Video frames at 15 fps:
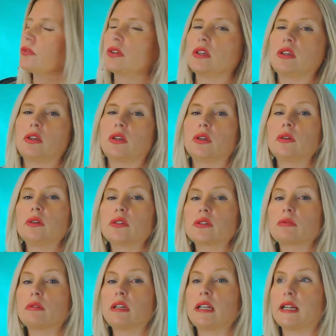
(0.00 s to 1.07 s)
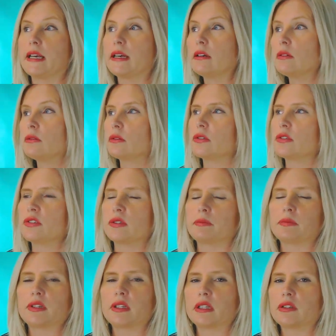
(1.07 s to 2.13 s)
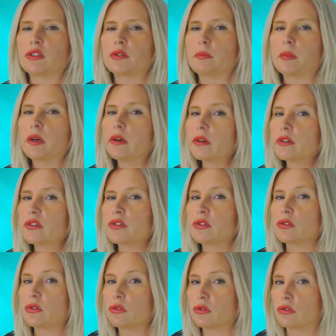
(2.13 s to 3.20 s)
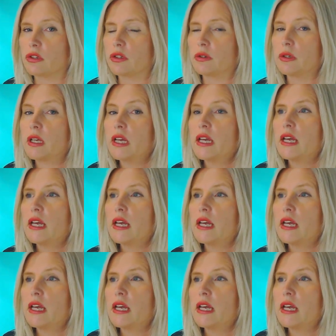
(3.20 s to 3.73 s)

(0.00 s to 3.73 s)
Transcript: for you to allow something to pass through